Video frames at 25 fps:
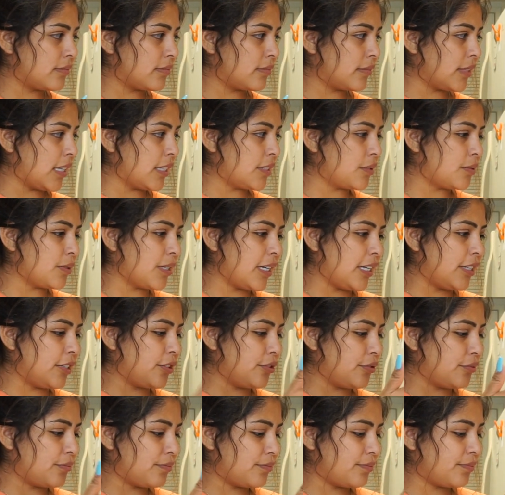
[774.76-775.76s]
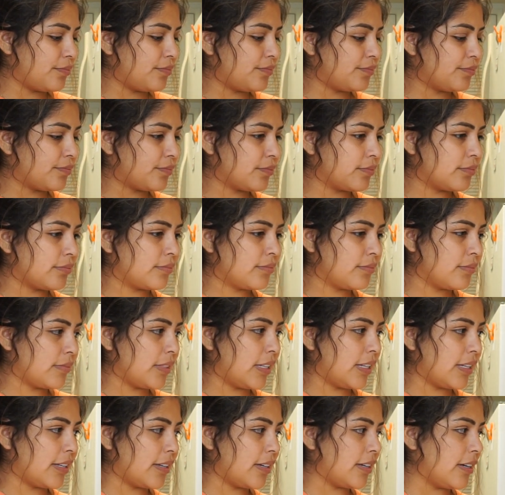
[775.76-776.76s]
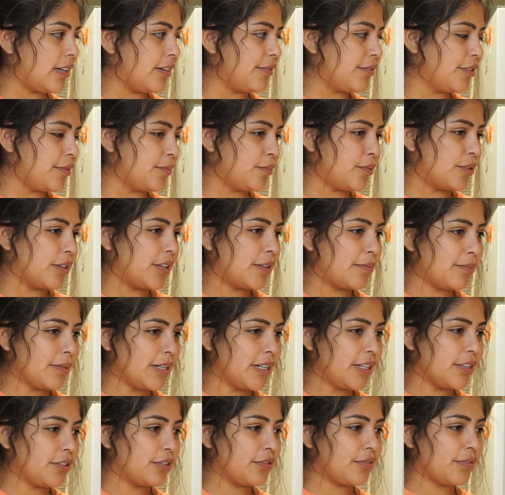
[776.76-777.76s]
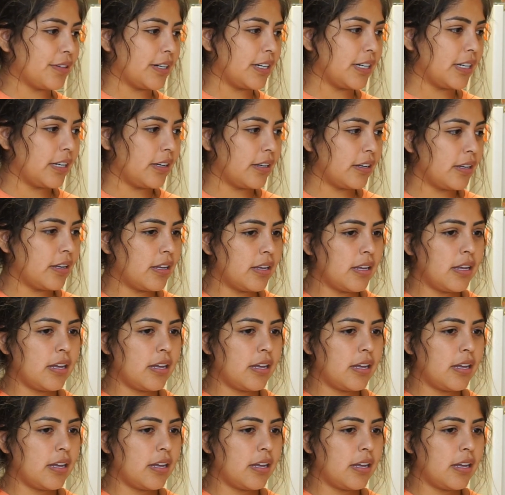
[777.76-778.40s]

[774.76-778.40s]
That's what I do, like every morning, Monday through Friday.